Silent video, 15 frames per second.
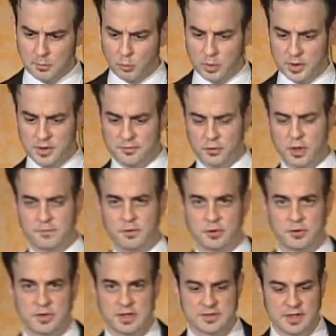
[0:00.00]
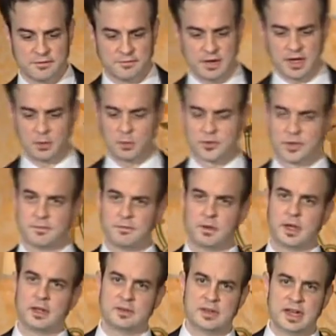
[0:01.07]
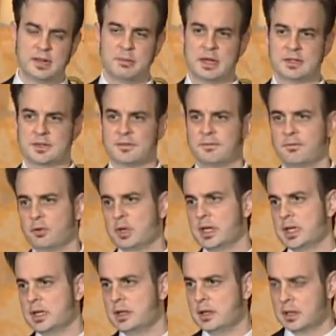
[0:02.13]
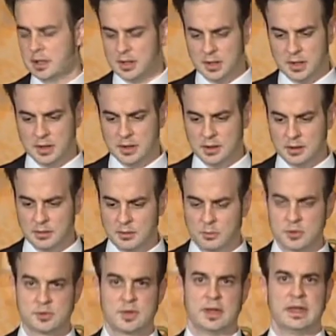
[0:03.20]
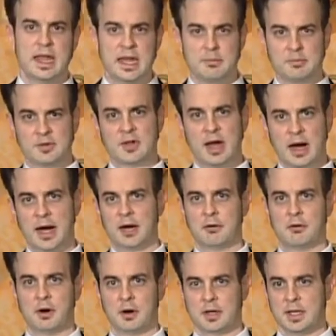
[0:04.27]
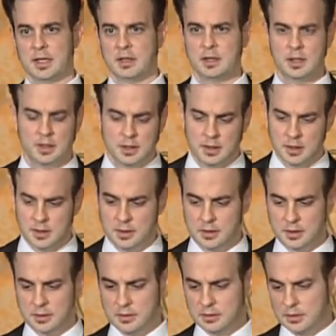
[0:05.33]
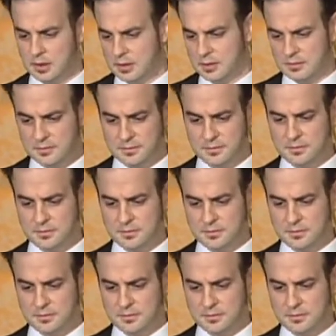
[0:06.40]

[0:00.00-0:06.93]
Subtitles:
One of the very first things I found was a database, a free, which is a names hierarchy of